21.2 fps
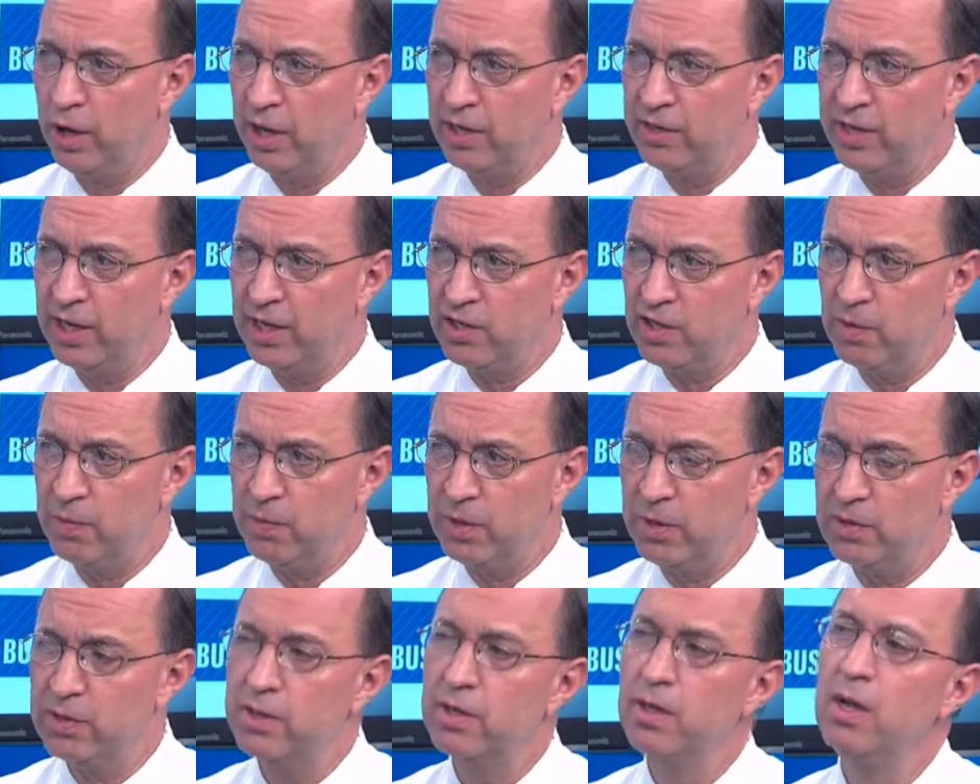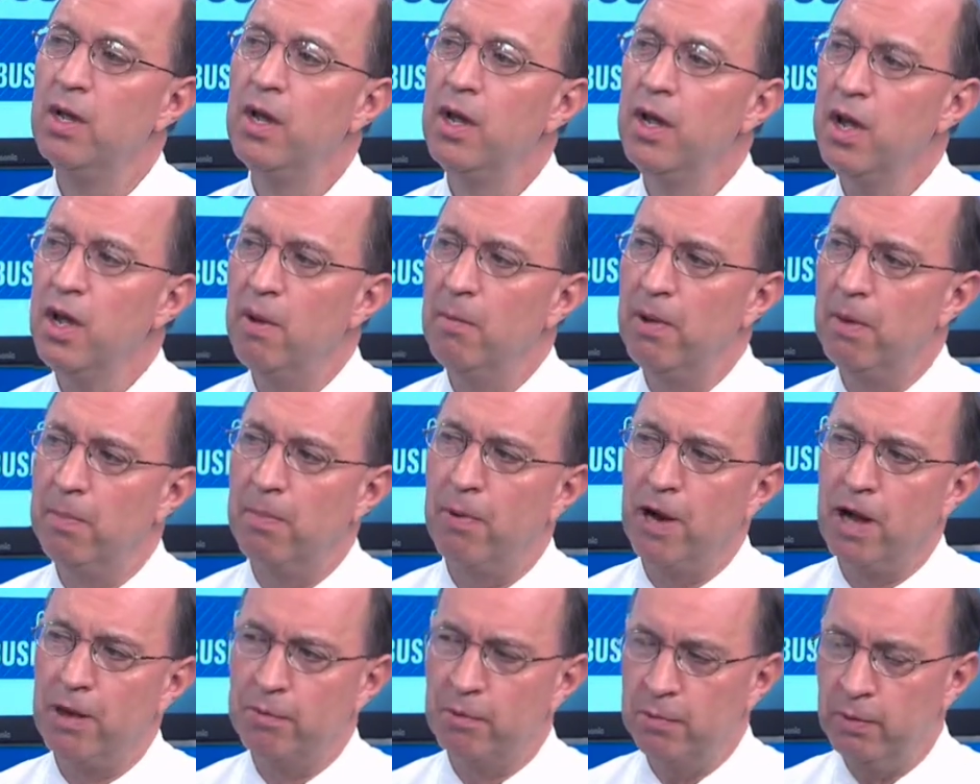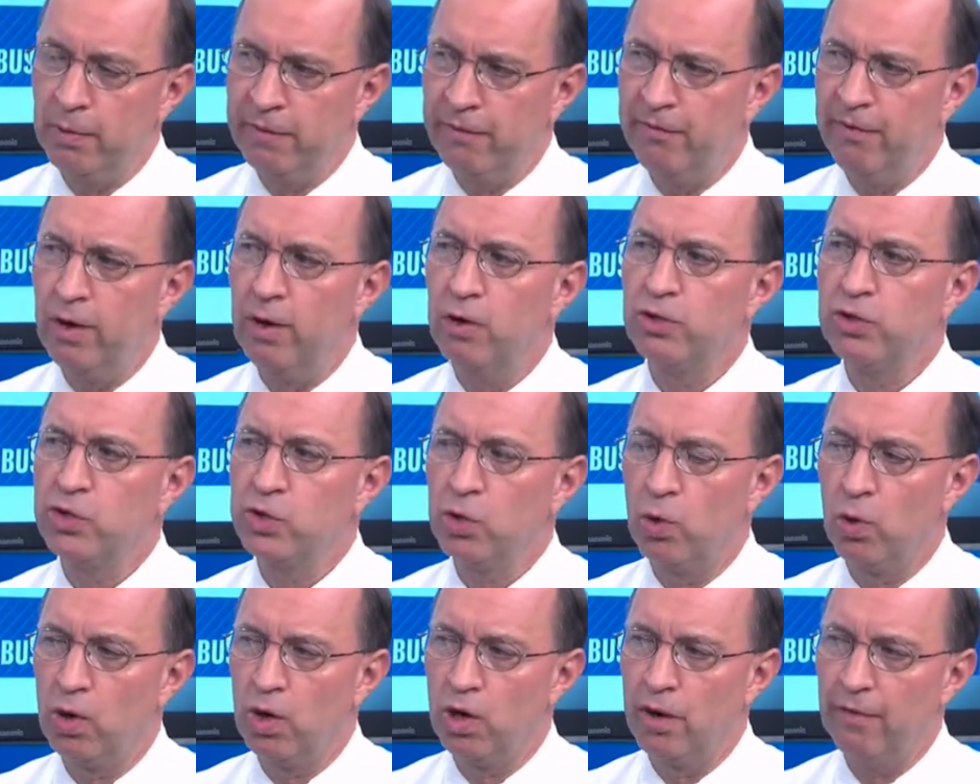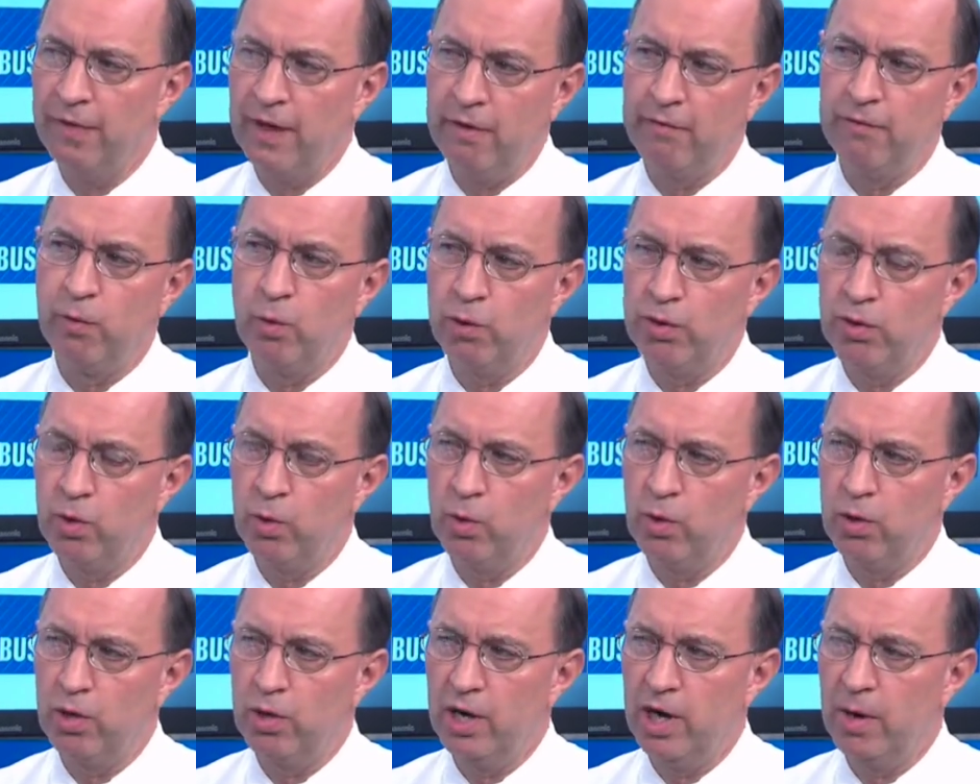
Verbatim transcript: earnings estimates, but probably fall short of that fourth quarter